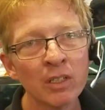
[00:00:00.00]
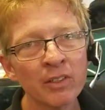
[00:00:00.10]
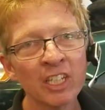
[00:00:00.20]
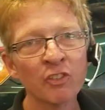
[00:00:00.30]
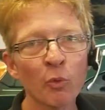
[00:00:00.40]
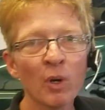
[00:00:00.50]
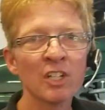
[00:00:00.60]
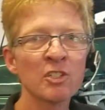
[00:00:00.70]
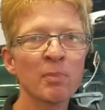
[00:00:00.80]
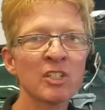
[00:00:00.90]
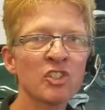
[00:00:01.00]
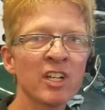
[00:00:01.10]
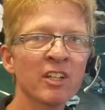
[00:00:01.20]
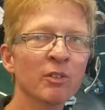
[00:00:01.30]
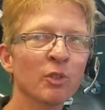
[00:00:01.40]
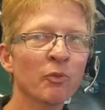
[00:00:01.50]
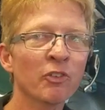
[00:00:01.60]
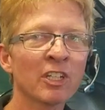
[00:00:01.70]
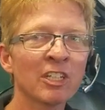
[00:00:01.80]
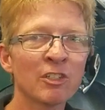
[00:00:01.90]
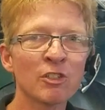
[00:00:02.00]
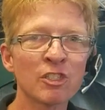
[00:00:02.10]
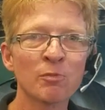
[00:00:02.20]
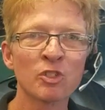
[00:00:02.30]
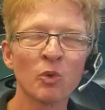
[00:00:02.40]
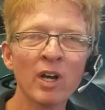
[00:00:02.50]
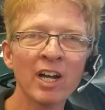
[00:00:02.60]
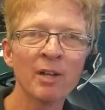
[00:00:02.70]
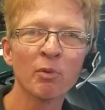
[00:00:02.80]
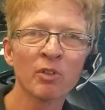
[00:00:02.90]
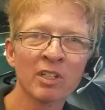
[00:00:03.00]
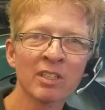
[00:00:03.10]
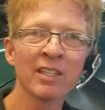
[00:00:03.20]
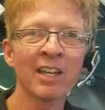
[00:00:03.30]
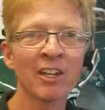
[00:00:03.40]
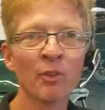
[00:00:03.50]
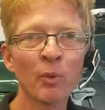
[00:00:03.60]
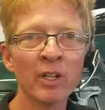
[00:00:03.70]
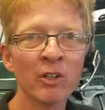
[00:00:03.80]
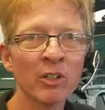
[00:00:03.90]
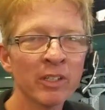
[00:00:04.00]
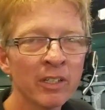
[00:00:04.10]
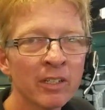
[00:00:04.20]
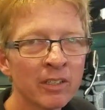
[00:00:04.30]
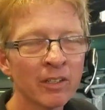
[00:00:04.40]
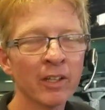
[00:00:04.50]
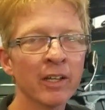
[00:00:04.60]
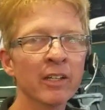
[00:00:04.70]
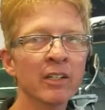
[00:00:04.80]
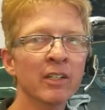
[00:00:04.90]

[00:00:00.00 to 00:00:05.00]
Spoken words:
Thanks for watching my channel. Don't forget to subscribe. I'm going to get that out of the way early today.